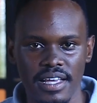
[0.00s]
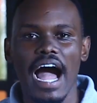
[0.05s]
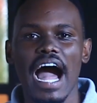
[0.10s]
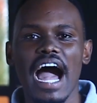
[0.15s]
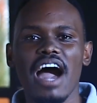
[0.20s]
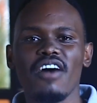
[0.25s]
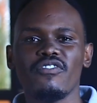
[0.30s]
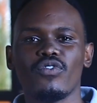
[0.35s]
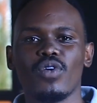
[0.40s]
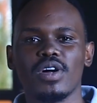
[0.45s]

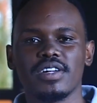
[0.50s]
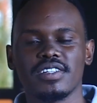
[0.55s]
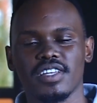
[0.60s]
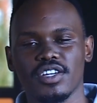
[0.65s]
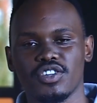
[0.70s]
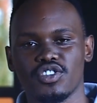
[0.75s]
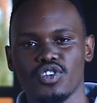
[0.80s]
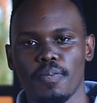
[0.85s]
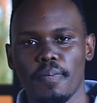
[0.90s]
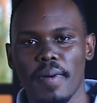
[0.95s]
Have one
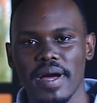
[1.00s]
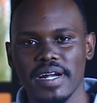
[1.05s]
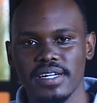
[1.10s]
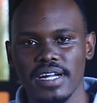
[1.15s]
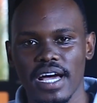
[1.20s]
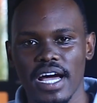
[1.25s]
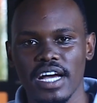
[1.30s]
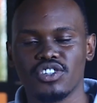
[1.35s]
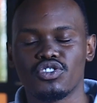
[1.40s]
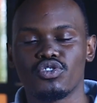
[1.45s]
sexual
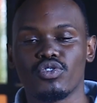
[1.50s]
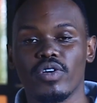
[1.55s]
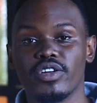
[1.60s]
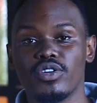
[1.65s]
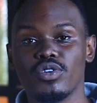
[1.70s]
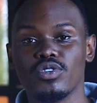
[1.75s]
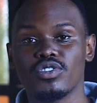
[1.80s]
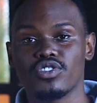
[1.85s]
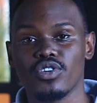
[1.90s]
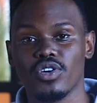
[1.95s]
partner to
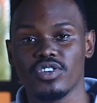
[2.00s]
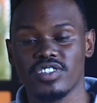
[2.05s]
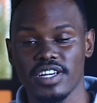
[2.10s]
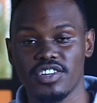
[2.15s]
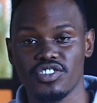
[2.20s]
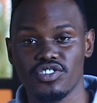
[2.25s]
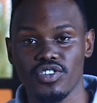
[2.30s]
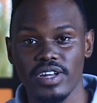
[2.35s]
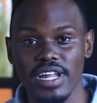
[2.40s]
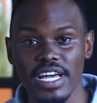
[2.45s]
reduce your
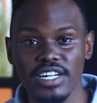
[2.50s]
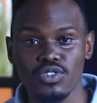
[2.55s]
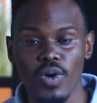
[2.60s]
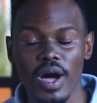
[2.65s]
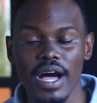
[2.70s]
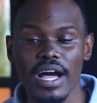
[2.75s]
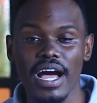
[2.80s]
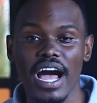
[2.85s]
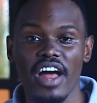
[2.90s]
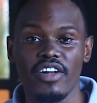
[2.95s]
sexual
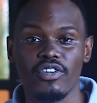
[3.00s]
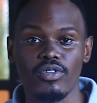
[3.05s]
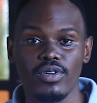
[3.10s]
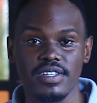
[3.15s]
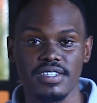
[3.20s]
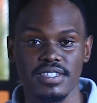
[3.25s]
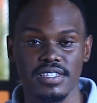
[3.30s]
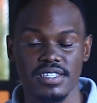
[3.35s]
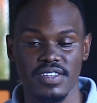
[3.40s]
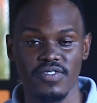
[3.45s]
network and
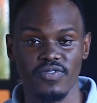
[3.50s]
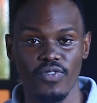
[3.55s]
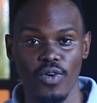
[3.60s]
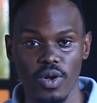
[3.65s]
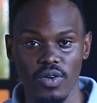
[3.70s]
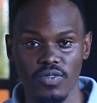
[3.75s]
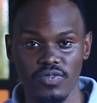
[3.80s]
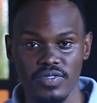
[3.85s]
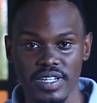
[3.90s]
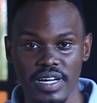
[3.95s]
risks
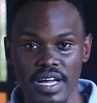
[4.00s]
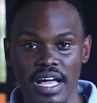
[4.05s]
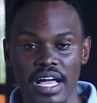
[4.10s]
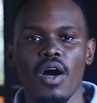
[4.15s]
involved.